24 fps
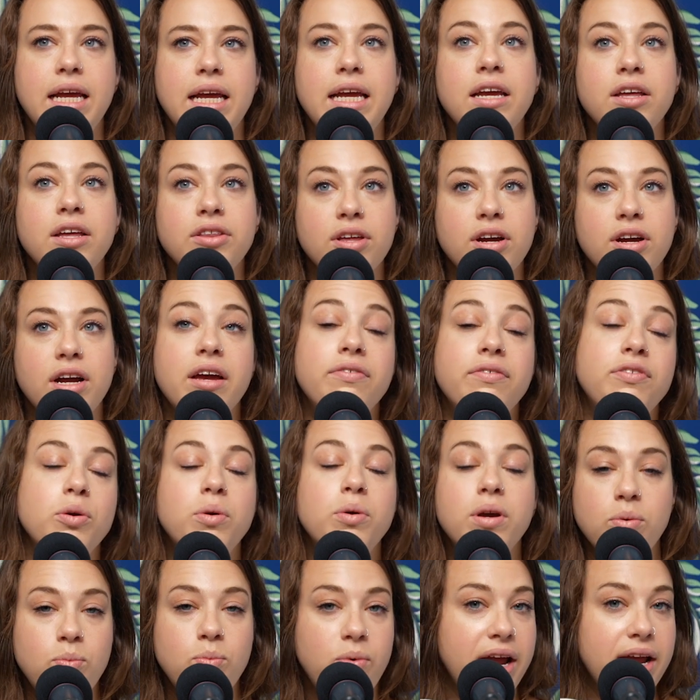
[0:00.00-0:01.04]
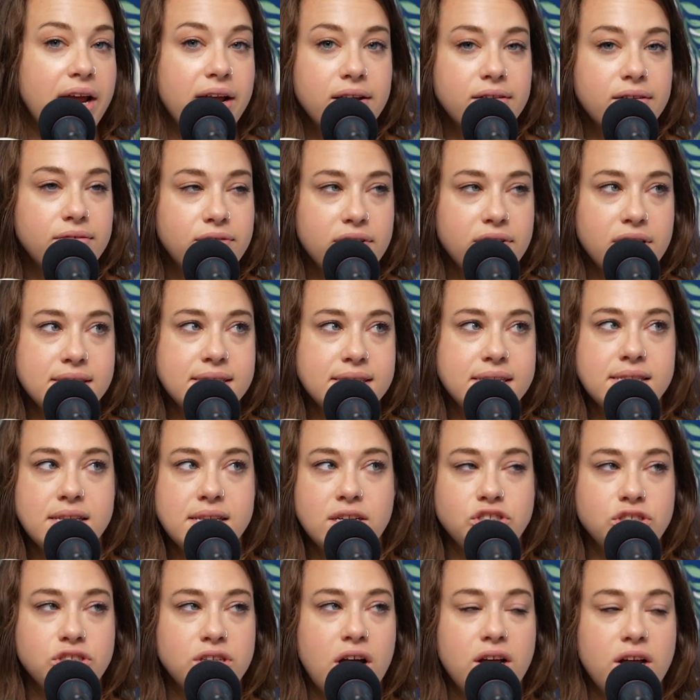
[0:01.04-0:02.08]
Either if you can wait for the
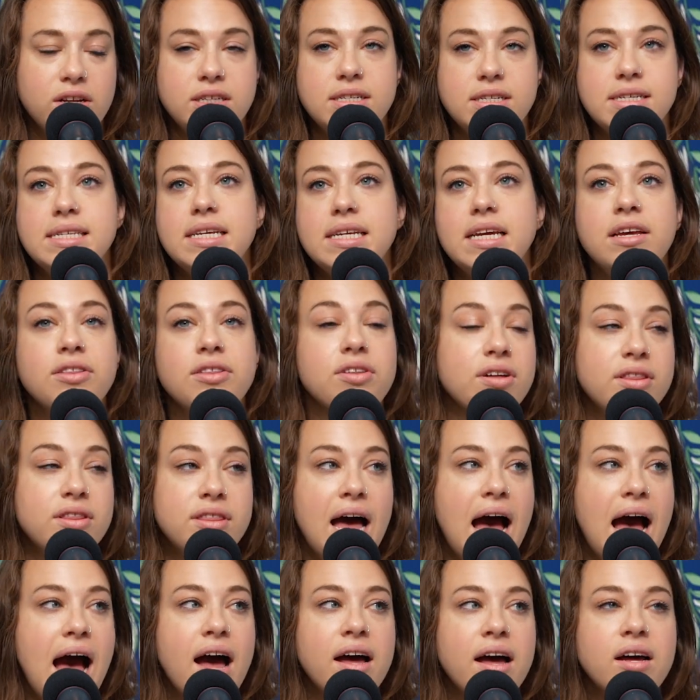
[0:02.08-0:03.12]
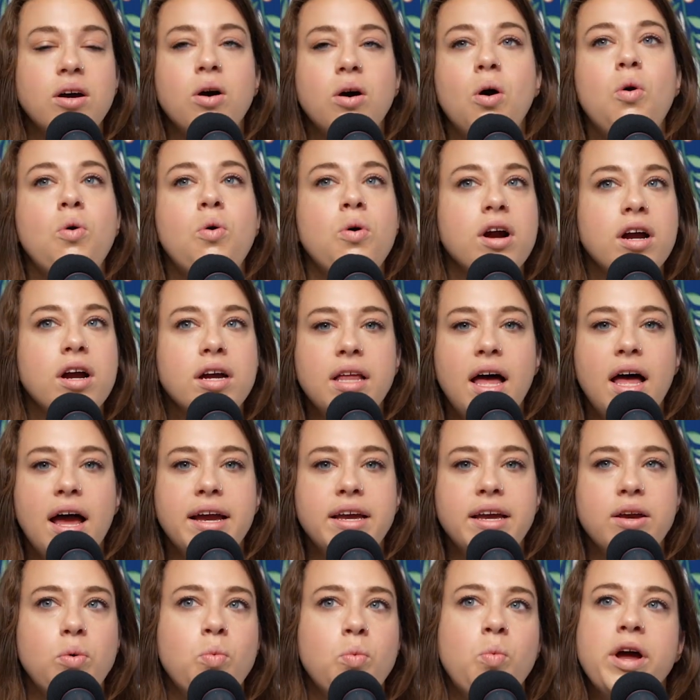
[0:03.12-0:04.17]
$600, either that or
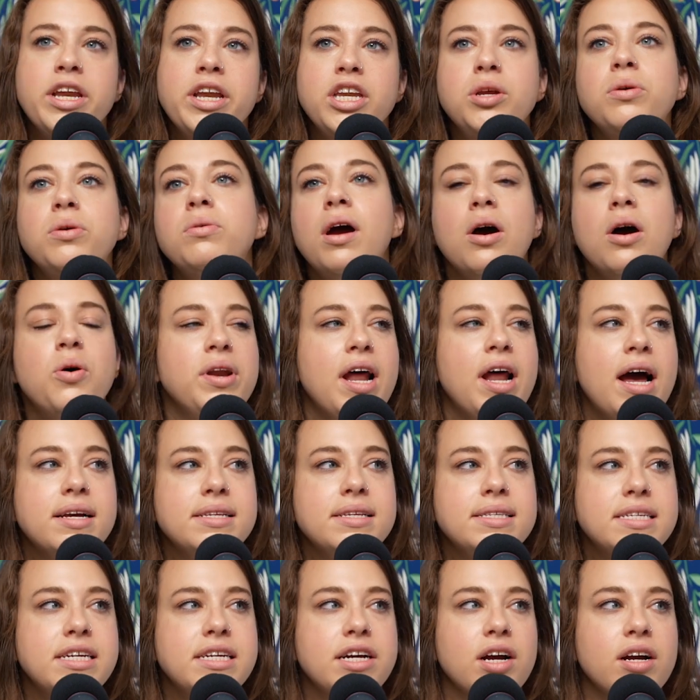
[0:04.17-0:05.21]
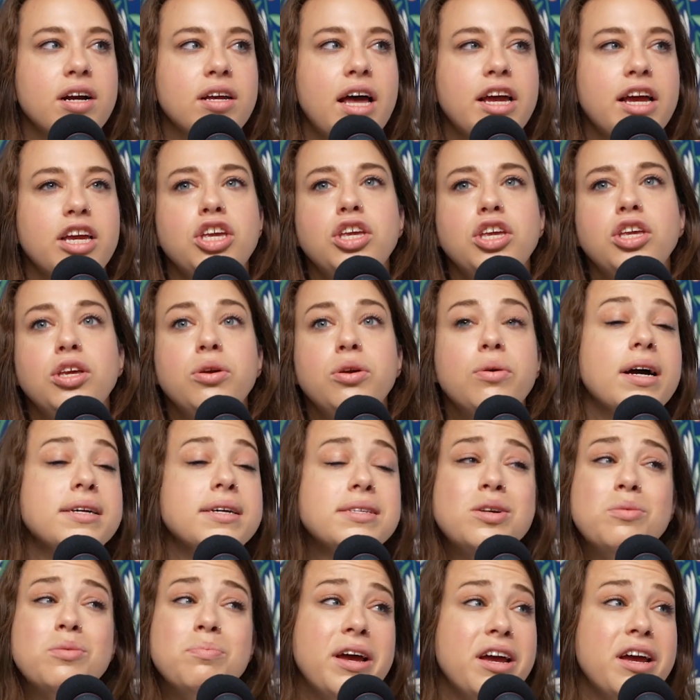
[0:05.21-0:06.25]
like when you go next year, like you guys
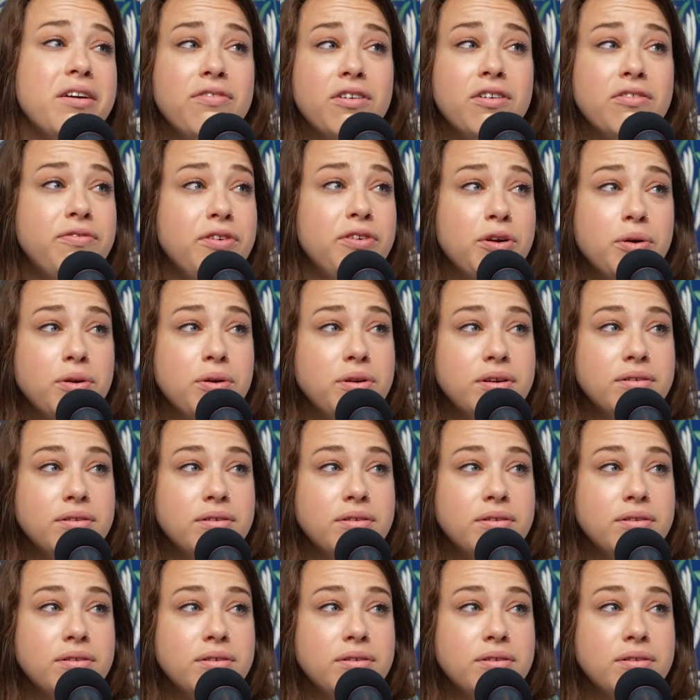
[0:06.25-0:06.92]
don't pay for food.